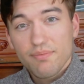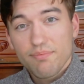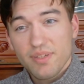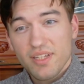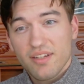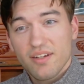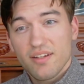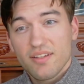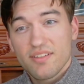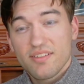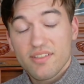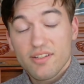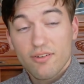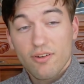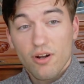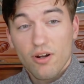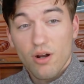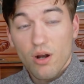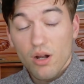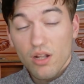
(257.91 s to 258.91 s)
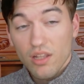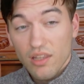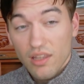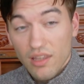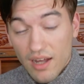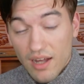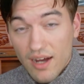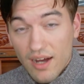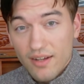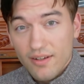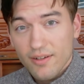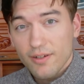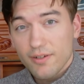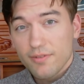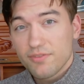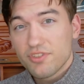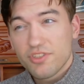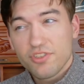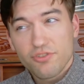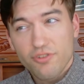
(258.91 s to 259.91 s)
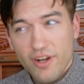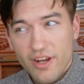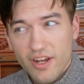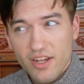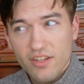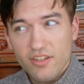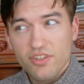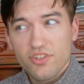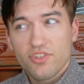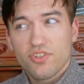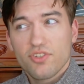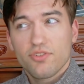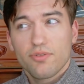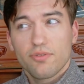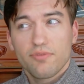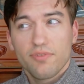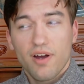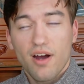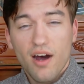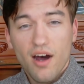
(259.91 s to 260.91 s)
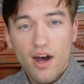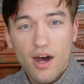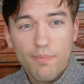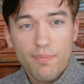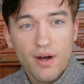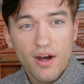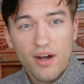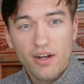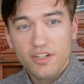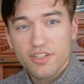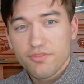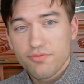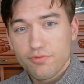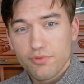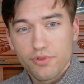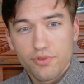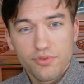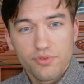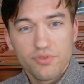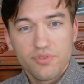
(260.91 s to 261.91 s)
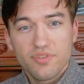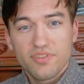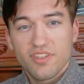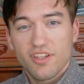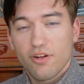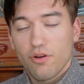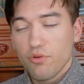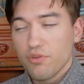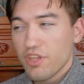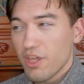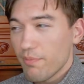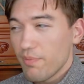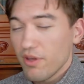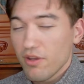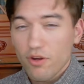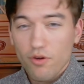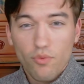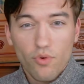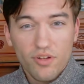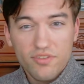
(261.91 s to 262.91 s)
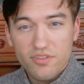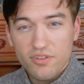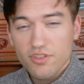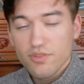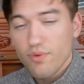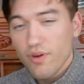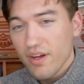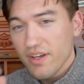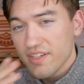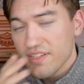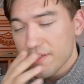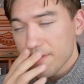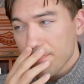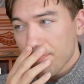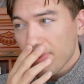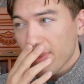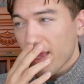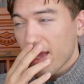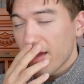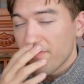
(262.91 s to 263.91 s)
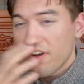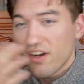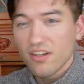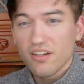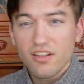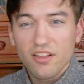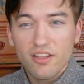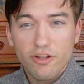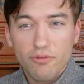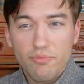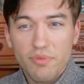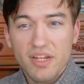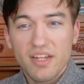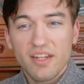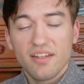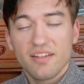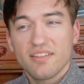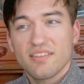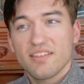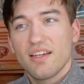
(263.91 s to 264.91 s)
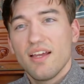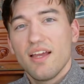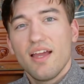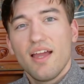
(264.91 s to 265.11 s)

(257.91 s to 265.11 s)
because there are a lot of strange sort of hapax runes that only appear once or twice, have unclear meanings,